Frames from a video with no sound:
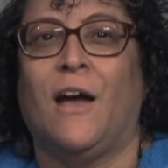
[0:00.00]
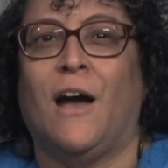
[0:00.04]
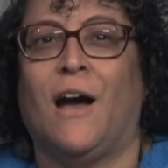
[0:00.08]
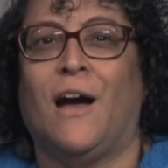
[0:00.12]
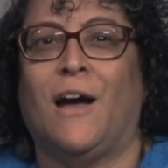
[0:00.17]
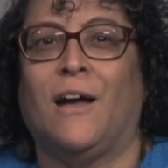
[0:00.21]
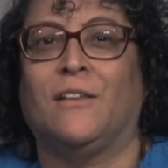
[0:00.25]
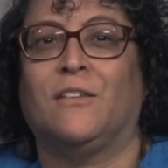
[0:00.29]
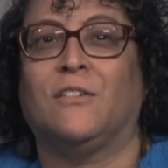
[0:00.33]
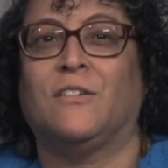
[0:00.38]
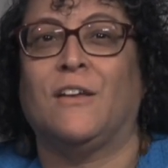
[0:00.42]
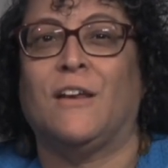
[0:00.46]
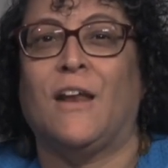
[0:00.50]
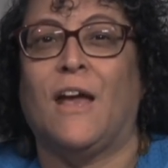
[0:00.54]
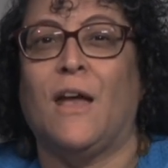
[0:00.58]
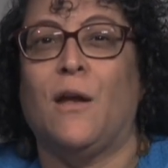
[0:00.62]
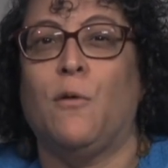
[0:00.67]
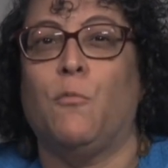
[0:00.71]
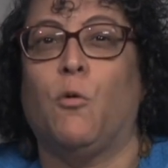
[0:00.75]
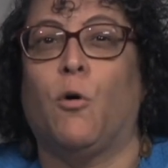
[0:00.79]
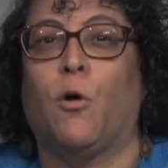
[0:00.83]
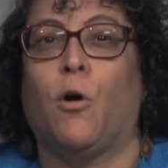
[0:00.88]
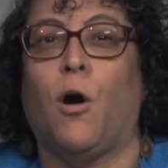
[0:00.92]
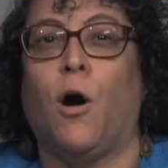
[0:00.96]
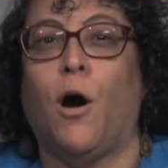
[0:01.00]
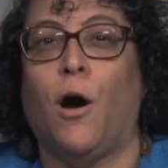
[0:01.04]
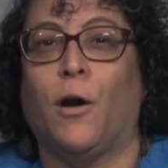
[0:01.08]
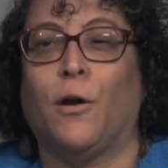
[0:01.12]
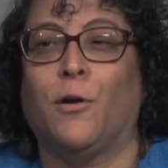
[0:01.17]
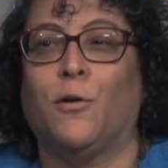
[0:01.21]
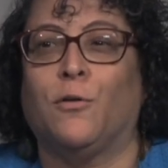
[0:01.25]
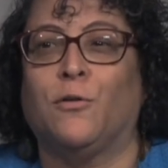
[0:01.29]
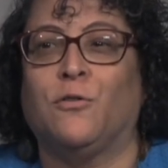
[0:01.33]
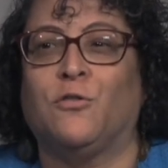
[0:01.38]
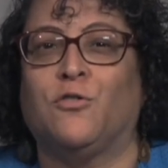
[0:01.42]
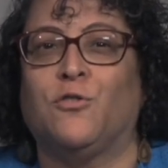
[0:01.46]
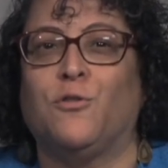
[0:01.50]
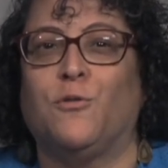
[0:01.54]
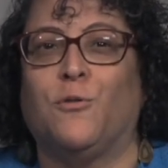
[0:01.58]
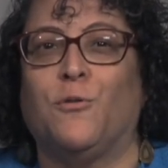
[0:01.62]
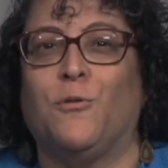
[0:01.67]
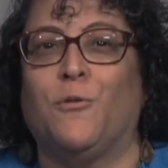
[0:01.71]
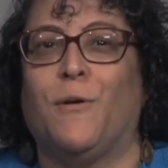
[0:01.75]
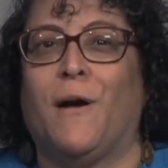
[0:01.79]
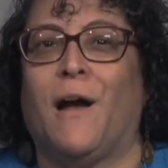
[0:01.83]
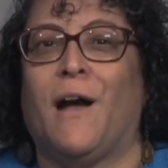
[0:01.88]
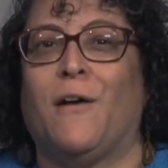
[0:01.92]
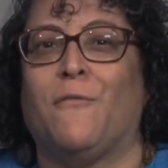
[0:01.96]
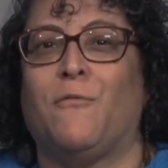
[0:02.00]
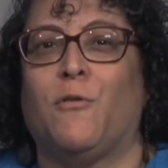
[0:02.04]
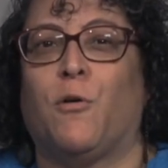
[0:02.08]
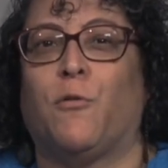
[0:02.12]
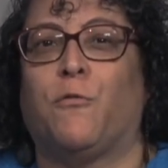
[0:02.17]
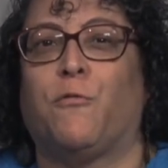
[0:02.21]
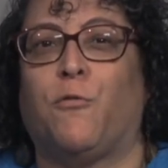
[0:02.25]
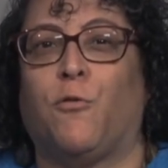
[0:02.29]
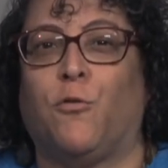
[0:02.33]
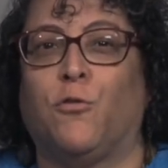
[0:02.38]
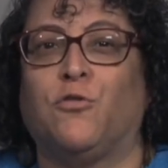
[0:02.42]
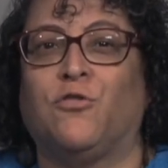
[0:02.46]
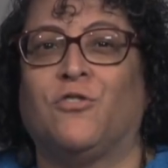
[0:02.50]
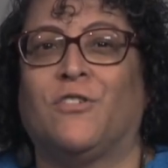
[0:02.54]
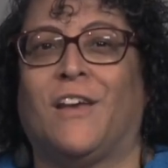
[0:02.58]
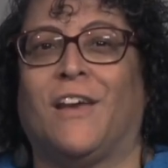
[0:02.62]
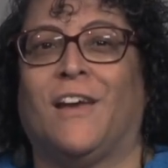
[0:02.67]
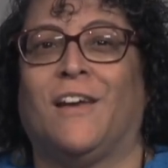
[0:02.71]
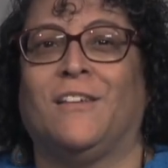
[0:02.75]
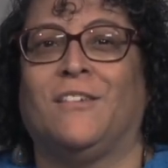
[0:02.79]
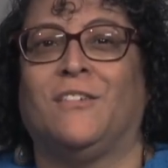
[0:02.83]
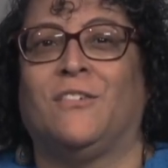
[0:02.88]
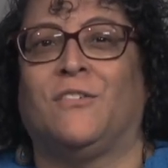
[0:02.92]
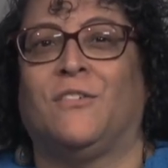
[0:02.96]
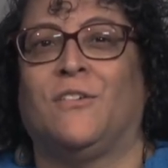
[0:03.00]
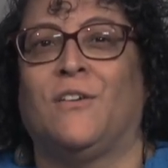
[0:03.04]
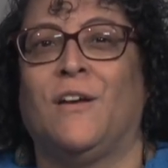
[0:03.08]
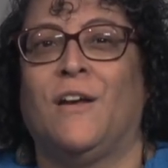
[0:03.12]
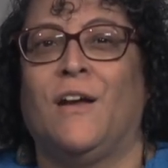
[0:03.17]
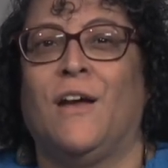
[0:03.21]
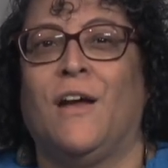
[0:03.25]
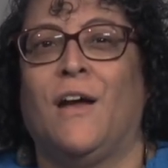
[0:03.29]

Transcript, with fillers: Uh, today, we're honored to have our first guest,